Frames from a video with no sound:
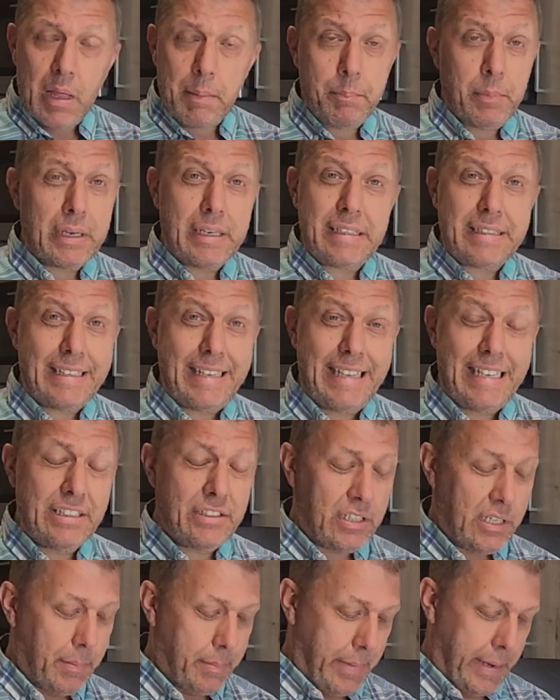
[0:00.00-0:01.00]
but it's
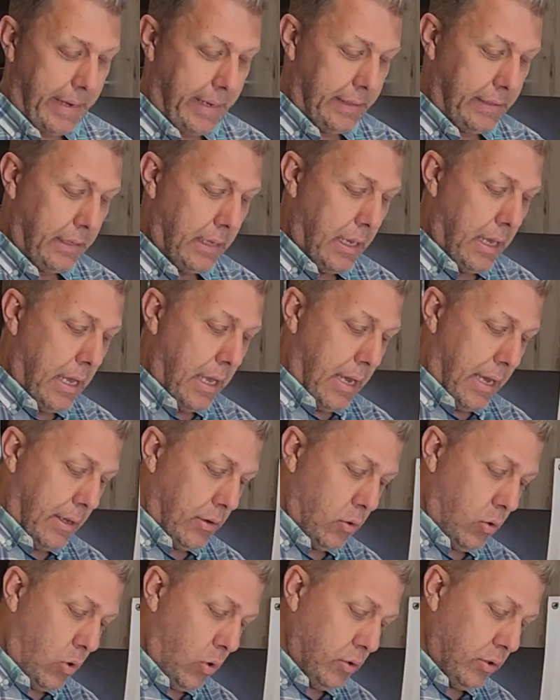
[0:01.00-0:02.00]
easily made.
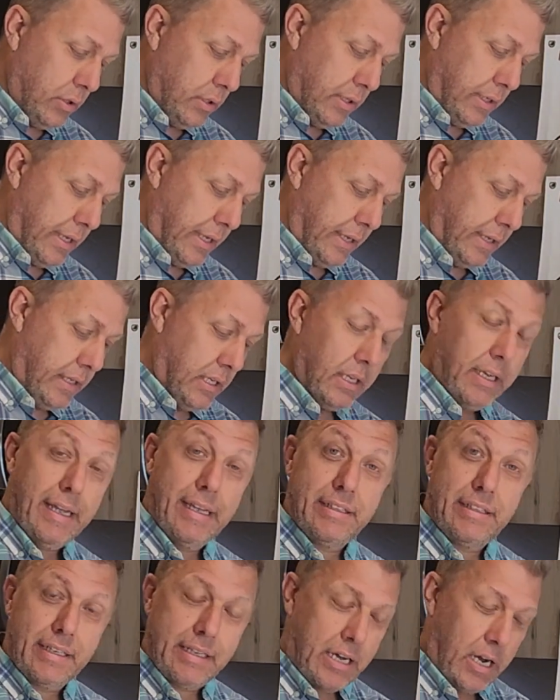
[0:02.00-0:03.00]
And all you need
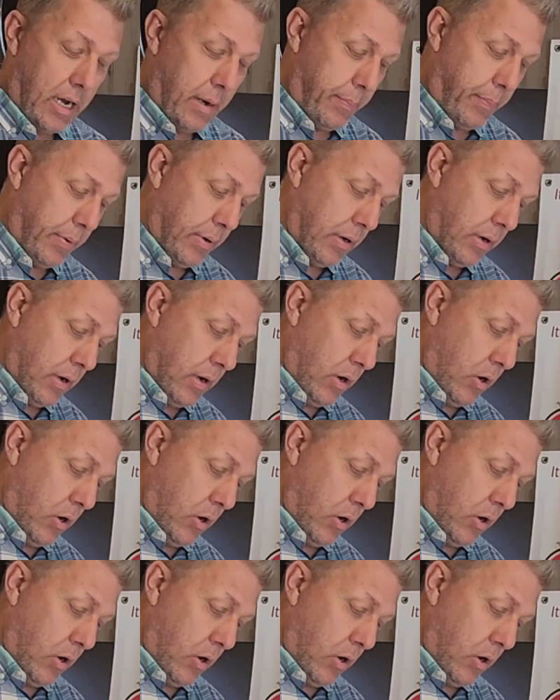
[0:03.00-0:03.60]
is a cup